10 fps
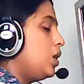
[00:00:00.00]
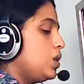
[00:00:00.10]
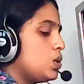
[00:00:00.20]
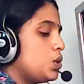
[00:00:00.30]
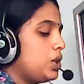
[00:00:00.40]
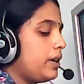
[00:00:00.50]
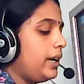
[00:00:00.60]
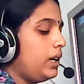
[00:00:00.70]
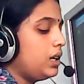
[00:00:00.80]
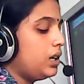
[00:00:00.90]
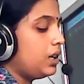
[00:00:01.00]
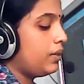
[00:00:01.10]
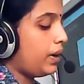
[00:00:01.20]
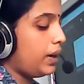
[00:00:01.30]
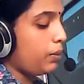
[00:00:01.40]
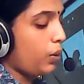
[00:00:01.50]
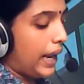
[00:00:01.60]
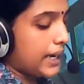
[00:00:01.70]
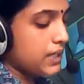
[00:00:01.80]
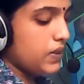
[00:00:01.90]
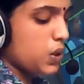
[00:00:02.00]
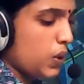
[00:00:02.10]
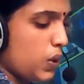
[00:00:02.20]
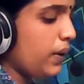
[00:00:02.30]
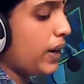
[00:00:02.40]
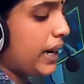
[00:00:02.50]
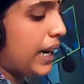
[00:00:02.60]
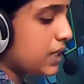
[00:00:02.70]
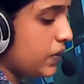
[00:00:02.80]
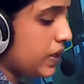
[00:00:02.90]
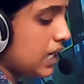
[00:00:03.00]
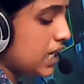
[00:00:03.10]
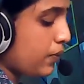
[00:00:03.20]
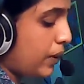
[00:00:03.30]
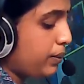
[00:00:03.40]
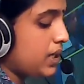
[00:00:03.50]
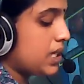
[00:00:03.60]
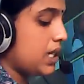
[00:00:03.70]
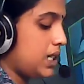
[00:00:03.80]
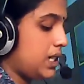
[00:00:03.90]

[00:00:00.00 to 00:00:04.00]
So children, uh, one more activity, only one activity is from this